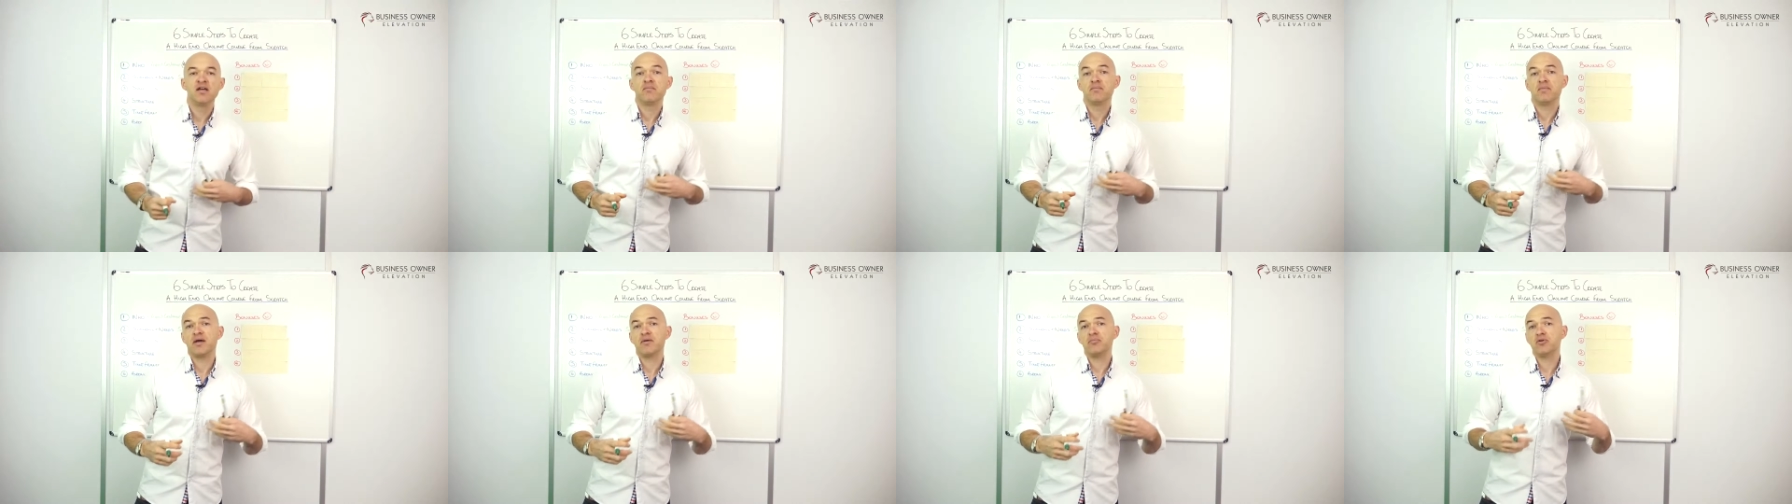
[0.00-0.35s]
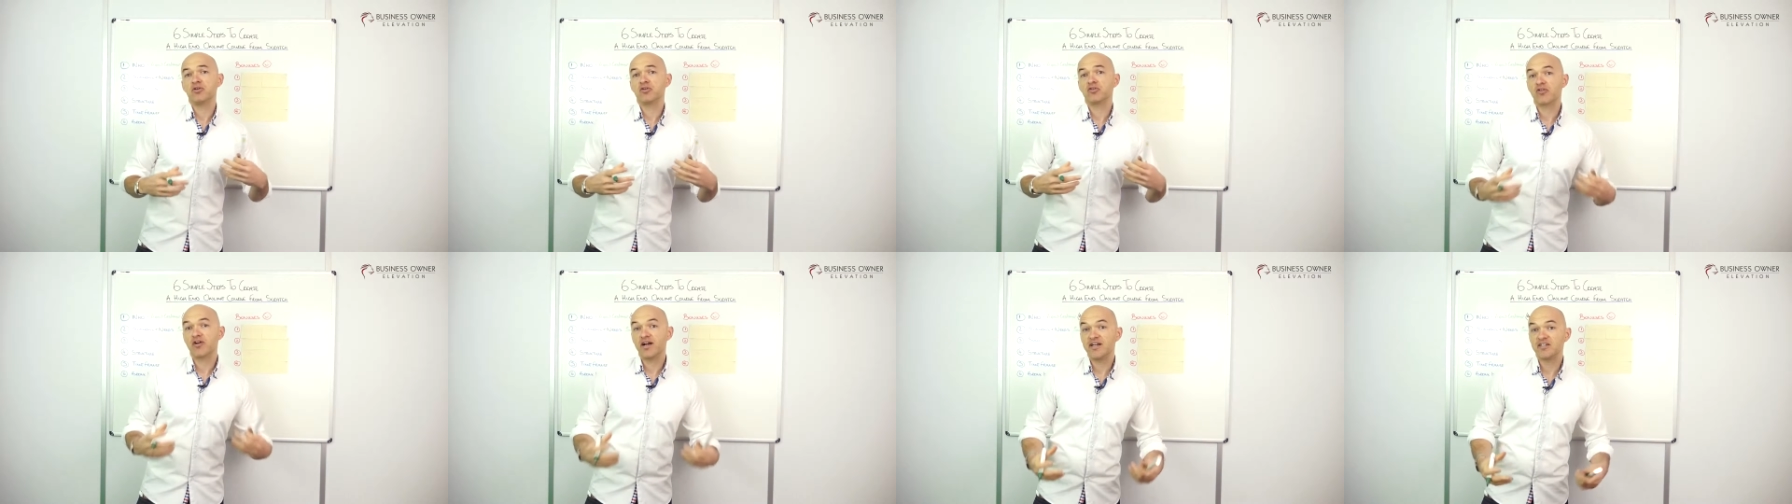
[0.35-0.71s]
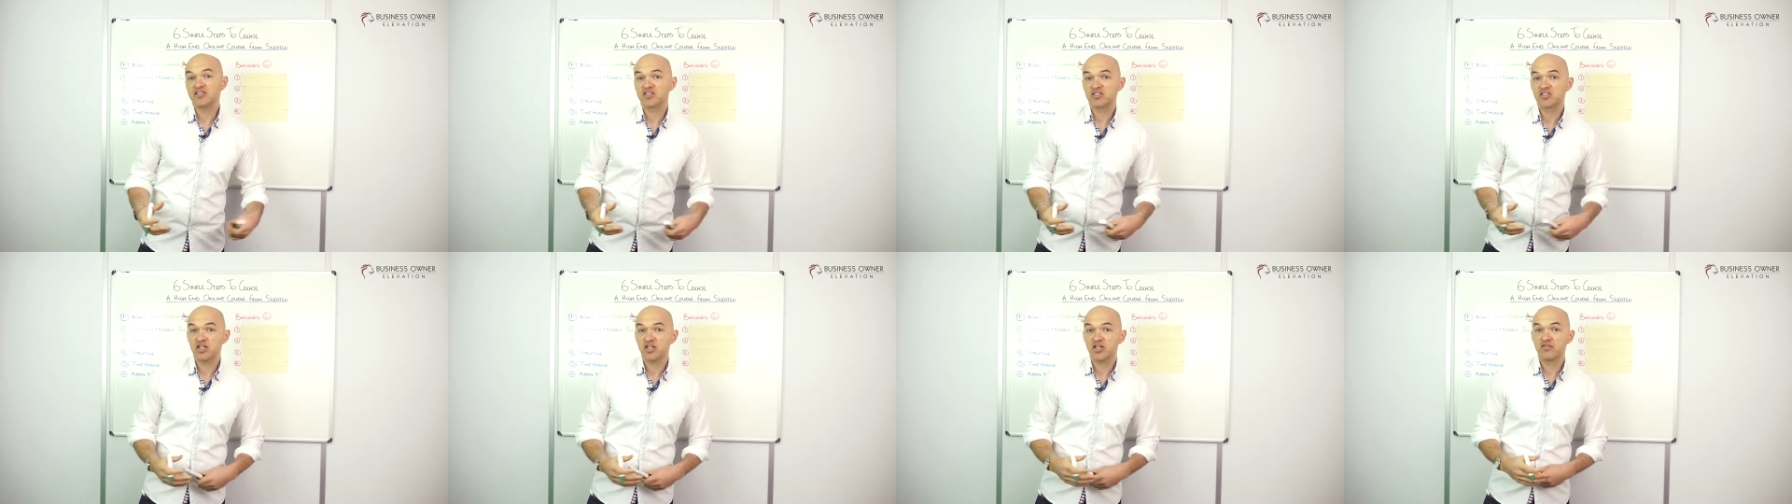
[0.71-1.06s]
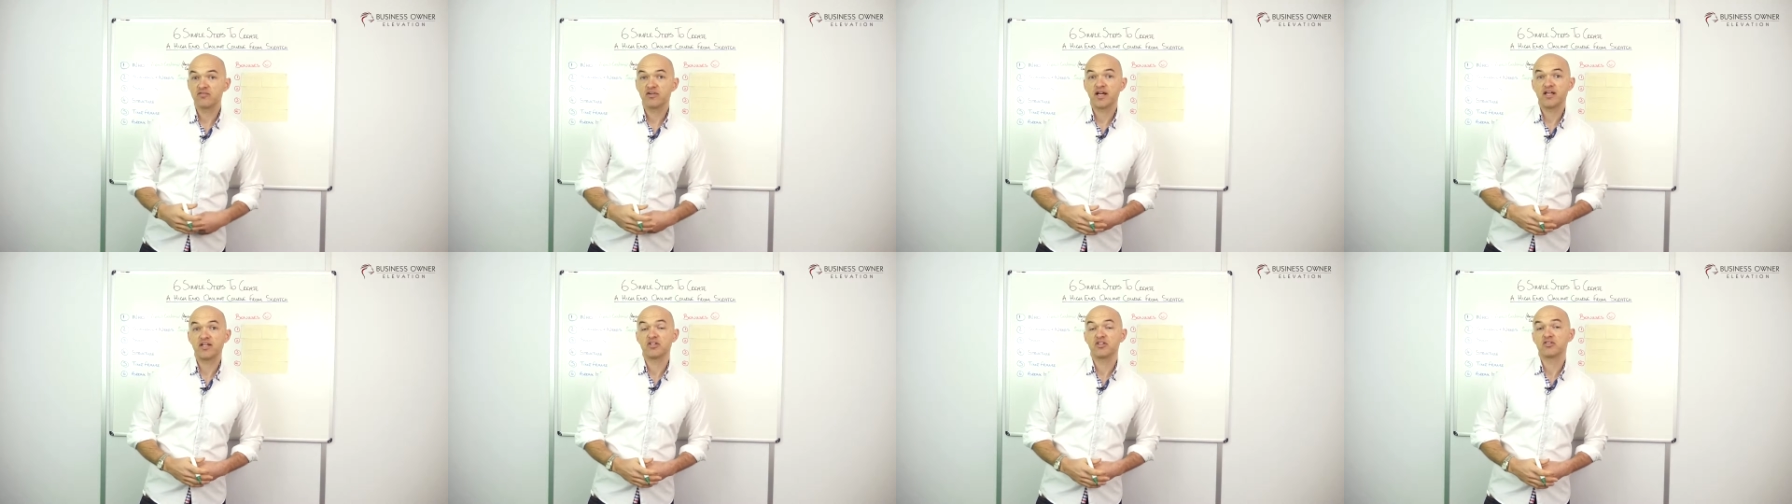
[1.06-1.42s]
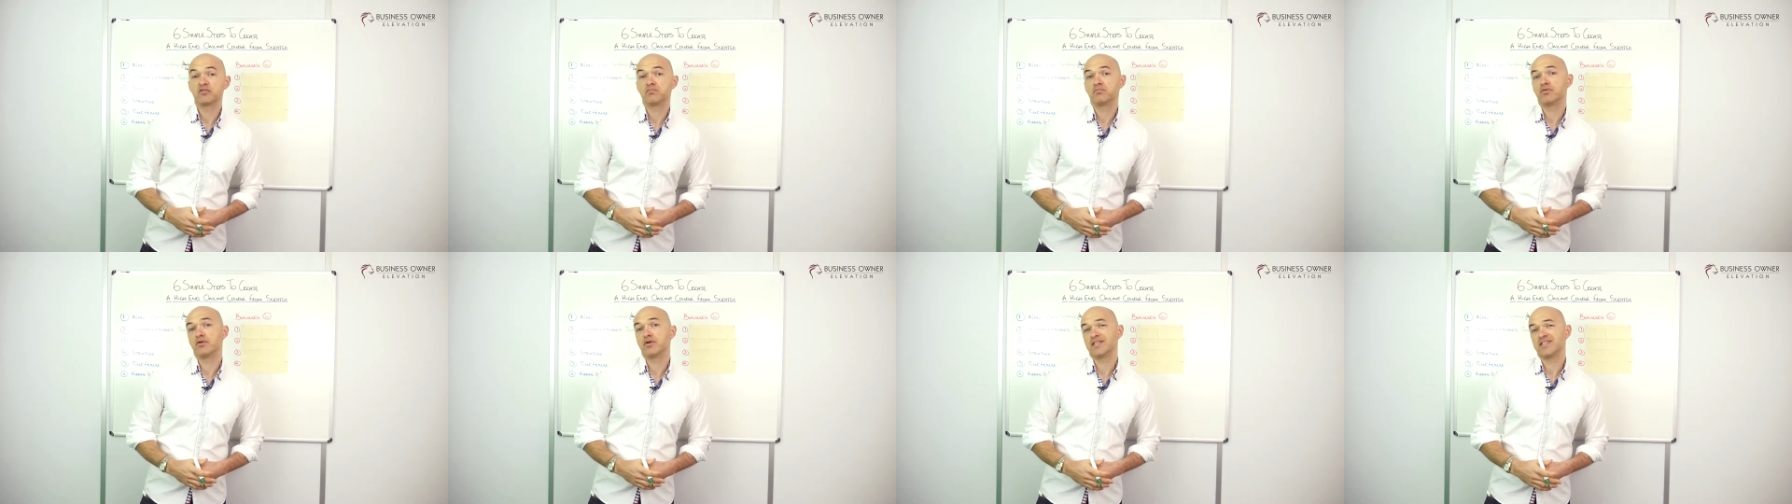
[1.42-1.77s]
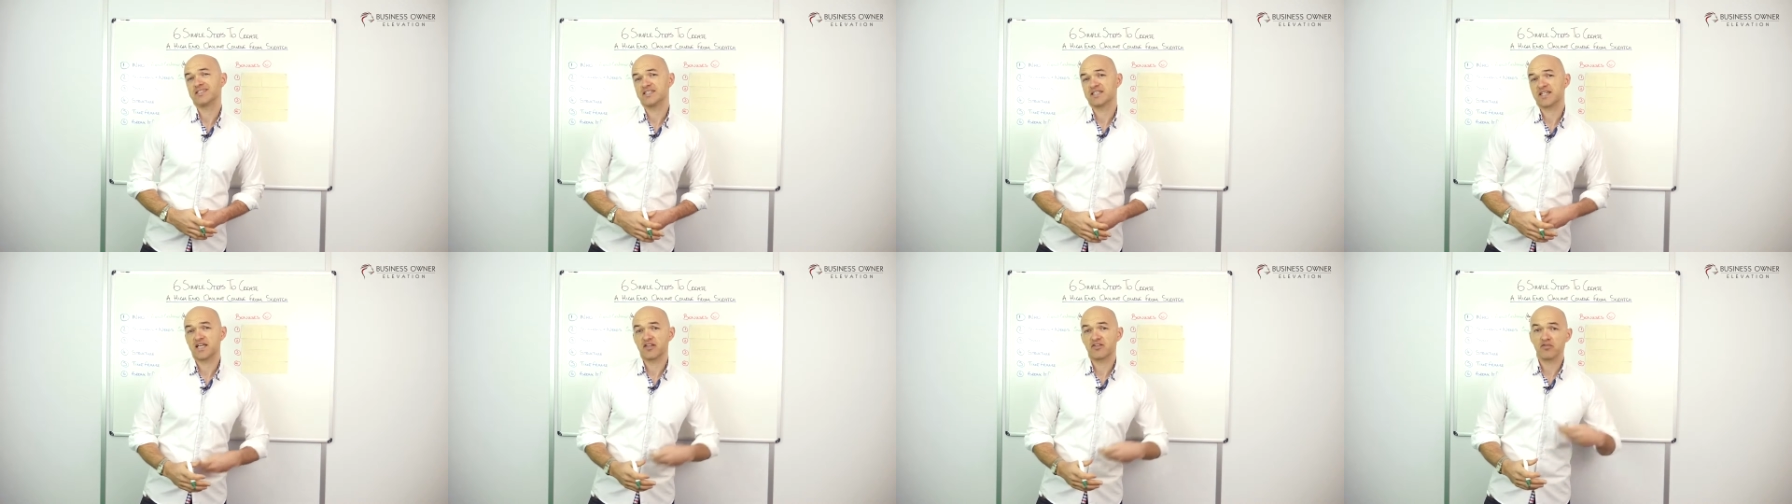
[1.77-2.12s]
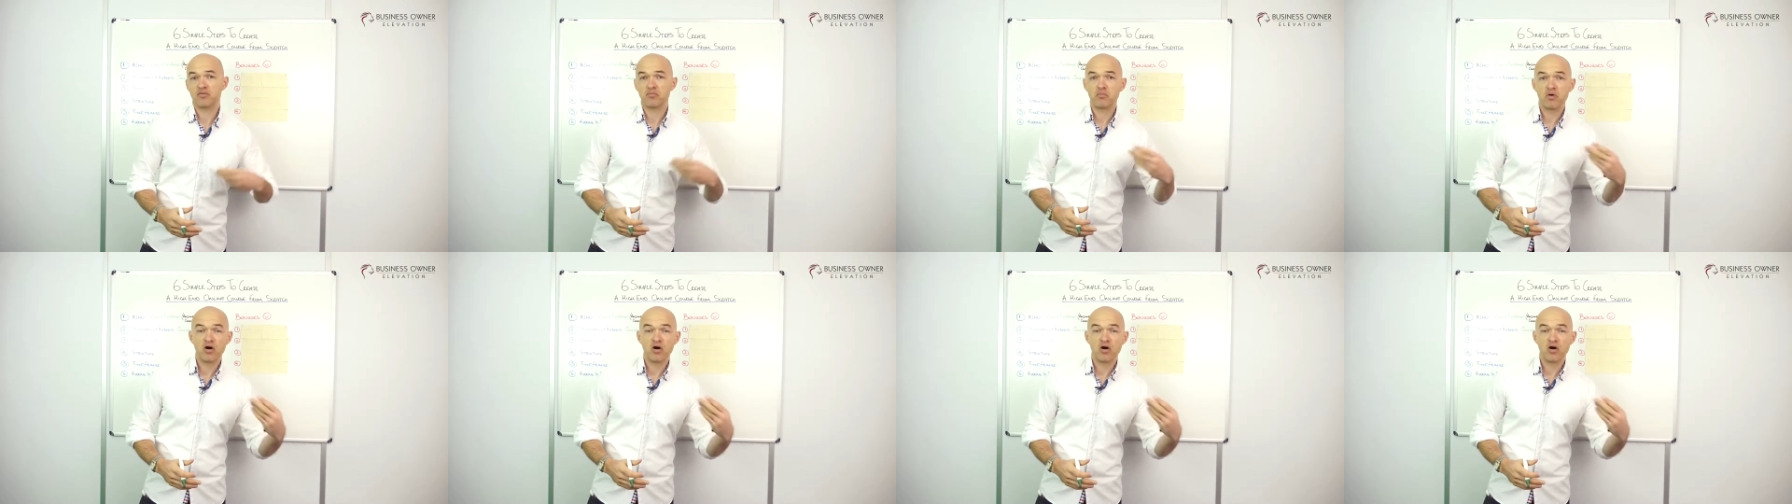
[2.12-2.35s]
Maybe you create a survey and you could put it together and